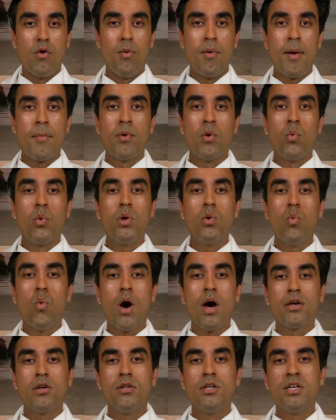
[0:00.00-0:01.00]
Remember, we
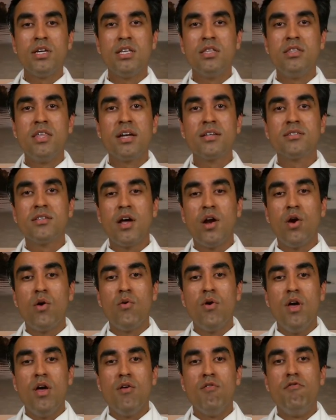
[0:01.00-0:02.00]
want you to eat things that
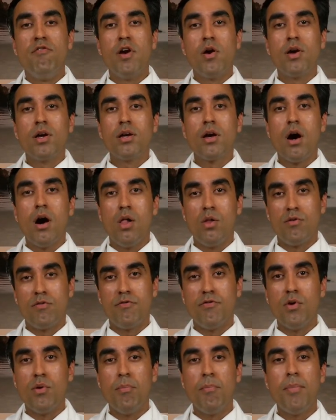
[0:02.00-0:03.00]
are very
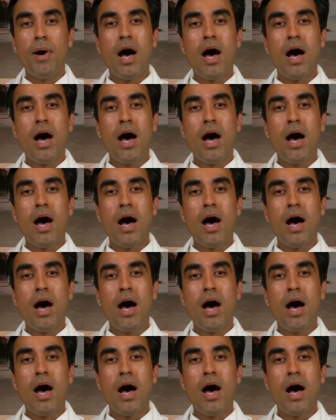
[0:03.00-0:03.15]
colorful.